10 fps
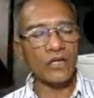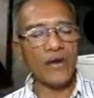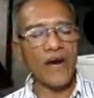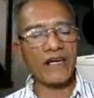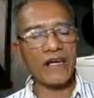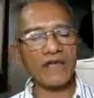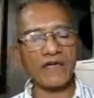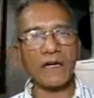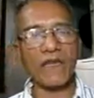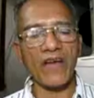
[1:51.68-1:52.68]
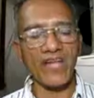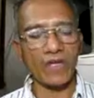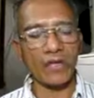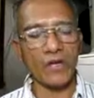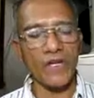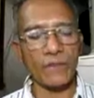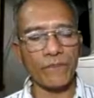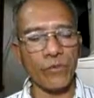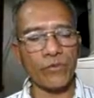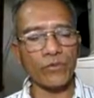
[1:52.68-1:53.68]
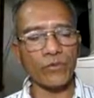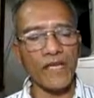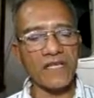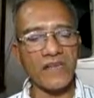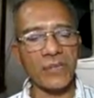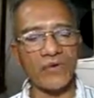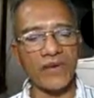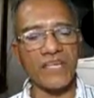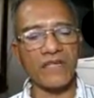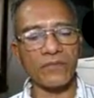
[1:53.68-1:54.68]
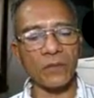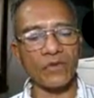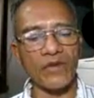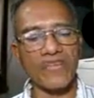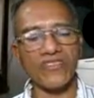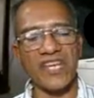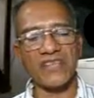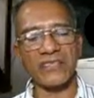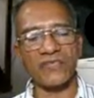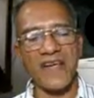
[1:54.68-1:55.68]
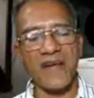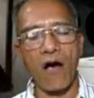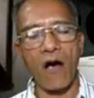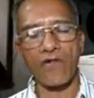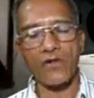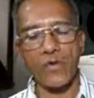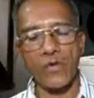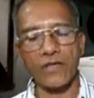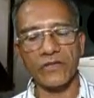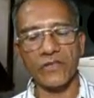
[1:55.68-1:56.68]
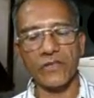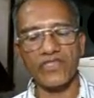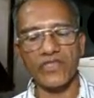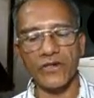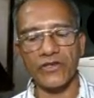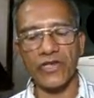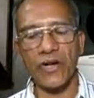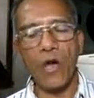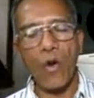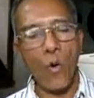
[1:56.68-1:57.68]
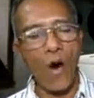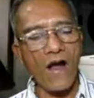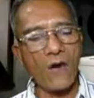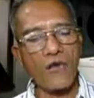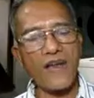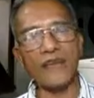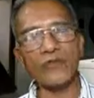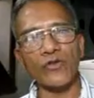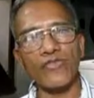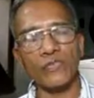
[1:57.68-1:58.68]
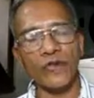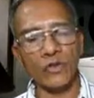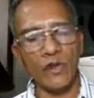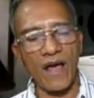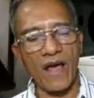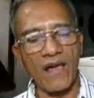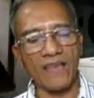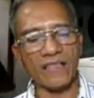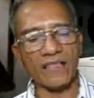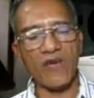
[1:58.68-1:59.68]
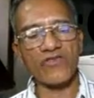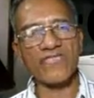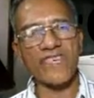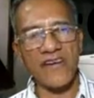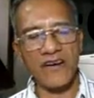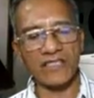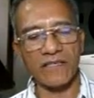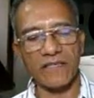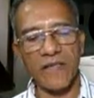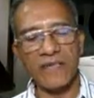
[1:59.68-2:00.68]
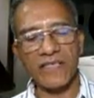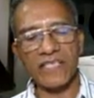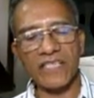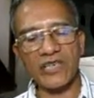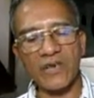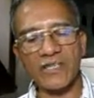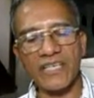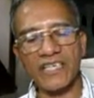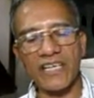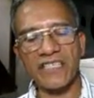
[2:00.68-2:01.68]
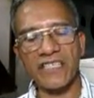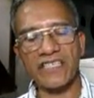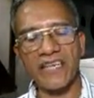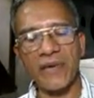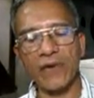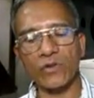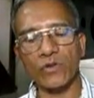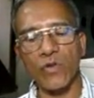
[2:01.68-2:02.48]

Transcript: To argue that Revelation 20 portrays Jesus' reign over the world through the church, one would have to spiritualize the 1,000 years, since the church has existed about